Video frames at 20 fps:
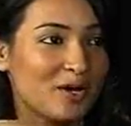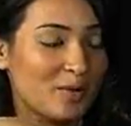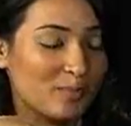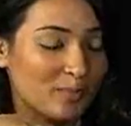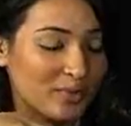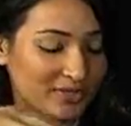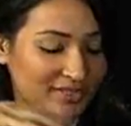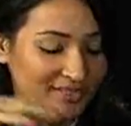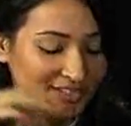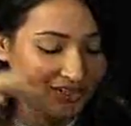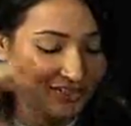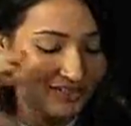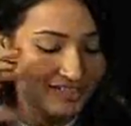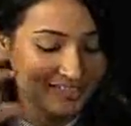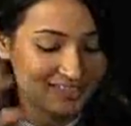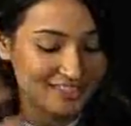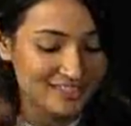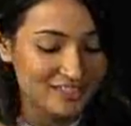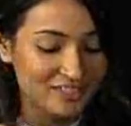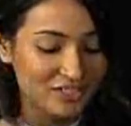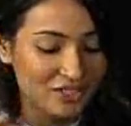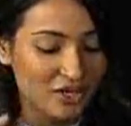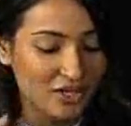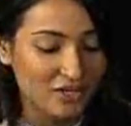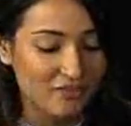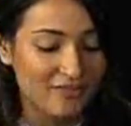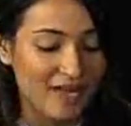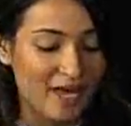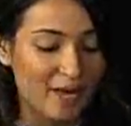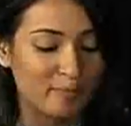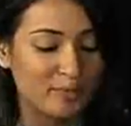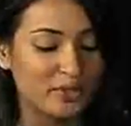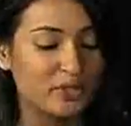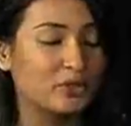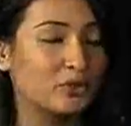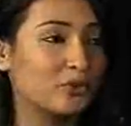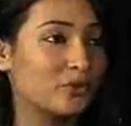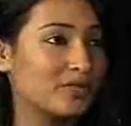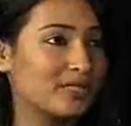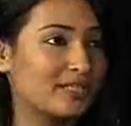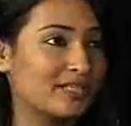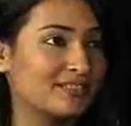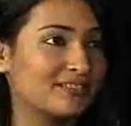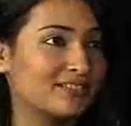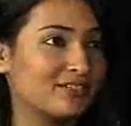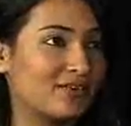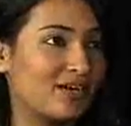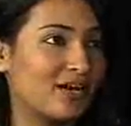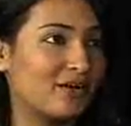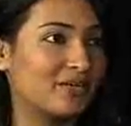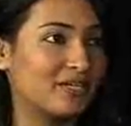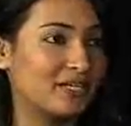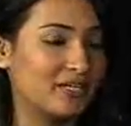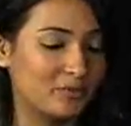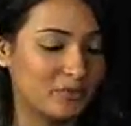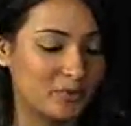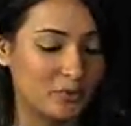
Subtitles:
But there is still a lot of ambiguity surrounding it.